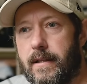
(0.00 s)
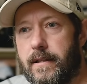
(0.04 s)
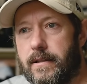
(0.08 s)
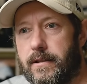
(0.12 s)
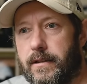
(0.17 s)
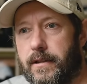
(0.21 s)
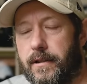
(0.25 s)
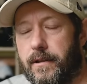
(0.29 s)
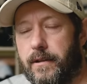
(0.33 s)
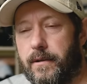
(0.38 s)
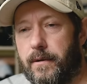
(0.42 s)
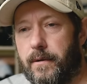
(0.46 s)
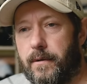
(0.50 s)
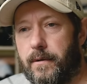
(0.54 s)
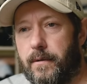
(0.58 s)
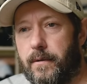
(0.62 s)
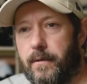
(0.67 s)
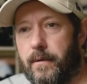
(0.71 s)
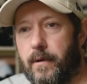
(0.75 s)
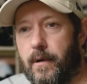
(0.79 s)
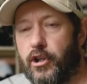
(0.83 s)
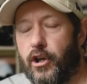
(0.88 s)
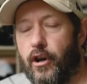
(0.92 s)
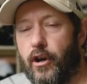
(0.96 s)

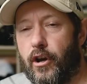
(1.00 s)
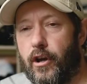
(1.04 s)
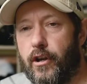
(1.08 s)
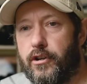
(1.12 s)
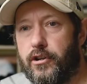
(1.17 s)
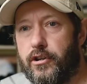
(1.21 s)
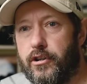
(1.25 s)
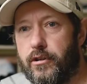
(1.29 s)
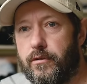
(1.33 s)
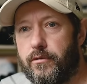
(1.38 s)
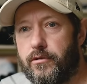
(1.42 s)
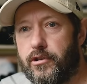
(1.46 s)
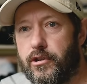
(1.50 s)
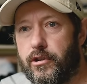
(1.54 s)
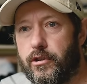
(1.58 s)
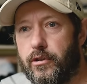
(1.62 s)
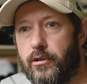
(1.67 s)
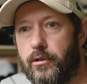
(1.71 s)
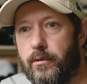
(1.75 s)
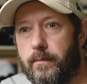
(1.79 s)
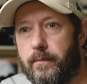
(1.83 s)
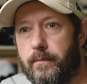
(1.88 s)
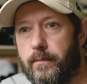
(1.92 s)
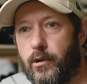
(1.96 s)
to turn
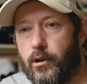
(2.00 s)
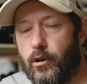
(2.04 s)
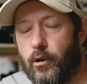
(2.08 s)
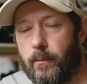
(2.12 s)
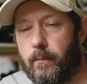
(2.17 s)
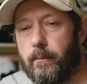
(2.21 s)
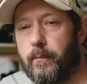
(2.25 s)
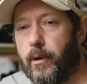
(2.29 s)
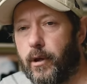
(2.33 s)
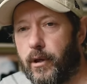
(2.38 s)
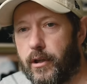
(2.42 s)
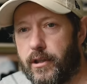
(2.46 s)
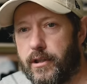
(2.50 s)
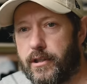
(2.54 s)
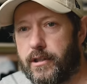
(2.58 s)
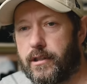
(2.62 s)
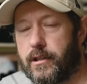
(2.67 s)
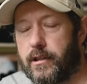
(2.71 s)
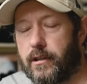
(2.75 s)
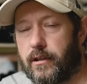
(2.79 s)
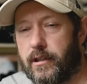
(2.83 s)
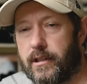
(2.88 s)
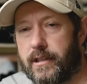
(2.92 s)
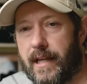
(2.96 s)
YouTube
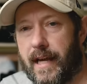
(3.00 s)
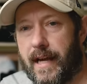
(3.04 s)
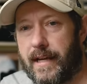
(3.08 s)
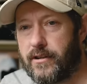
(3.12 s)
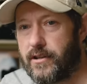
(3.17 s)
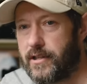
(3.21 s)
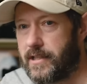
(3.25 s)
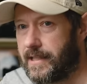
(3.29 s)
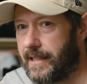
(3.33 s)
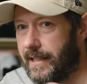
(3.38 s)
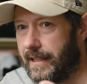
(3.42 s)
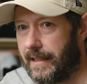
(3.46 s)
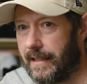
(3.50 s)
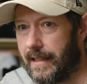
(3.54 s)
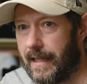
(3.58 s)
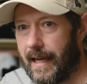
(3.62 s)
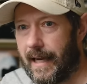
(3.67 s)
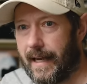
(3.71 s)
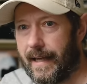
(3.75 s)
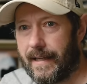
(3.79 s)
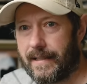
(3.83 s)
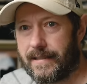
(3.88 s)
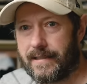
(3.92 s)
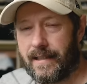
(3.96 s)
numbers, because I just see
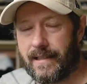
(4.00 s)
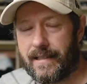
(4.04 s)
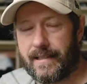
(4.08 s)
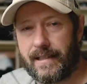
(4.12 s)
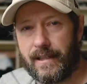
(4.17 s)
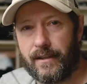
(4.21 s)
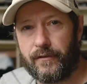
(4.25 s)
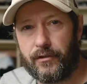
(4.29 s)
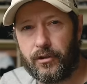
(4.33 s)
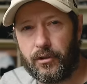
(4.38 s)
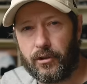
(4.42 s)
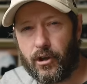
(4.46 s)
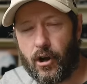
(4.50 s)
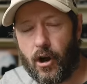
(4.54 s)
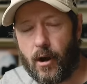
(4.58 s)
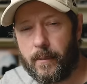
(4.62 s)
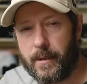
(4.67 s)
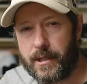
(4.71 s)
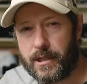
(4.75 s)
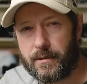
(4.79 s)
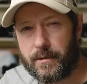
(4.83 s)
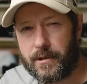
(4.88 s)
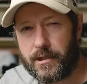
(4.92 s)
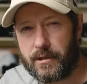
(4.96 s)
likes and I see a few
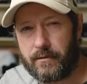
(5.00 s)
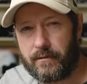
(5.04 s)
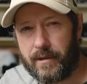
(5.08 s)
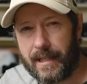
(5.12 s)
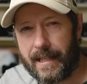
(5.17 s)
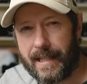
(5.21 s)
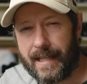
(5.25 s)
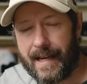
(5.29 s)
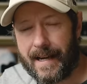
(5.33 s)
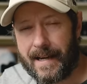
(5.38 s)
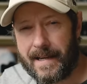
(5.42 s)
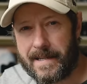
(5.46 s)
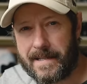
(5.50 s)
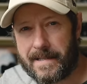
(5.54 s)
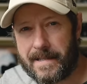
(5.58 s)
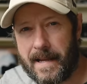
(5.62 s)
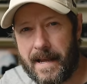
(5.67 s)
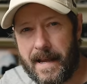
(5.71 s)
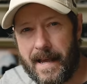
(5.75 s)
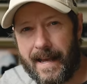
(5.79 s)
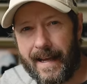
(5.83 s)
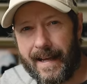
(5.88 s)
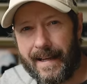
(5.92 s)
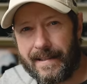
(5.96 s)
comments, which are really nice,
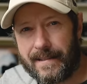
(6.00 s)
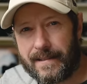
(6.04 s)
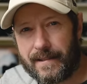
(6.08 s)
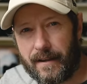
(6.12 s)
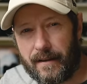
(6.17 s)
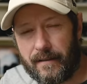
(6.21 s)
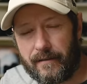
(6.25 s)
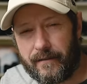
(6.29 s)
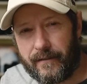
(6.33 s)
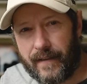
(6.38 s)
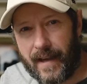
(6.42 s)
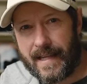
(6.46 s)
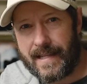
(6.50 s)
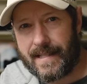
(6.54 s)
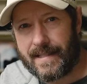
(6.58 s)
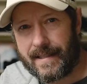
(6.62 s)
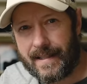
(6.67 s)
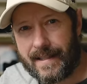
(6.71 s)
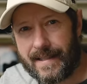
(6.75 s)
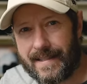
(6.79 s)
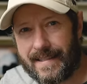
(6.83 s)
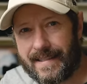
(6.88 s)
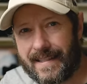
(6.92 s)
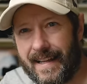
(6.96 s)
into
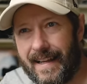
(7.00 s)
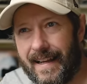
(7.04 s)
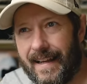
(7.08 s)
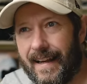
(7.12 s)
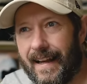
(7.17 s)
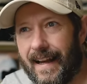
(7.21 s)
faces.